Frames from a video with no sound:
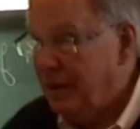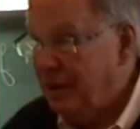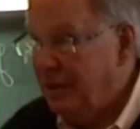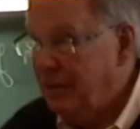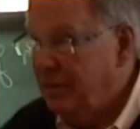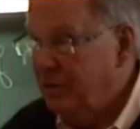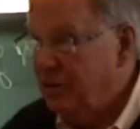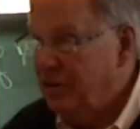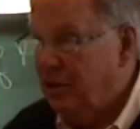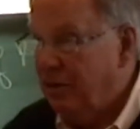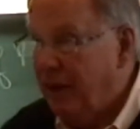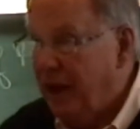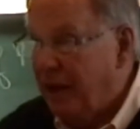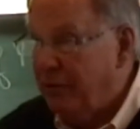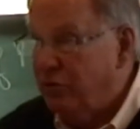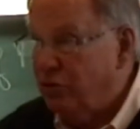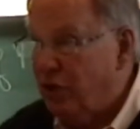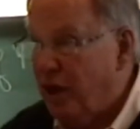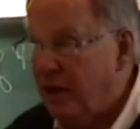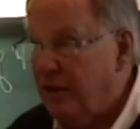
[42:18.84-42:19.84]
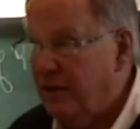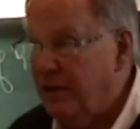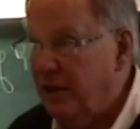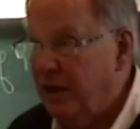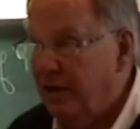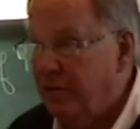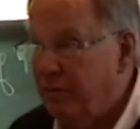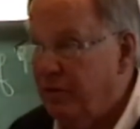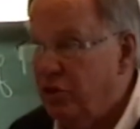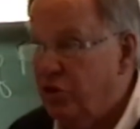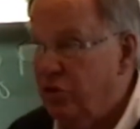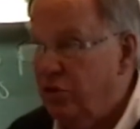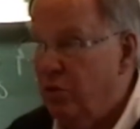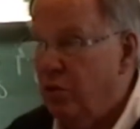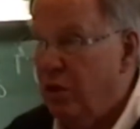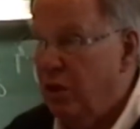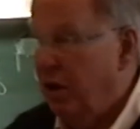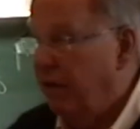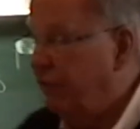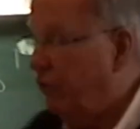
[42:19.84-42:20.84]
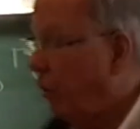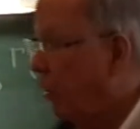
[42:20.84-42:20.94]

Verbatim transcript: Right? Some abstract thing. But you, of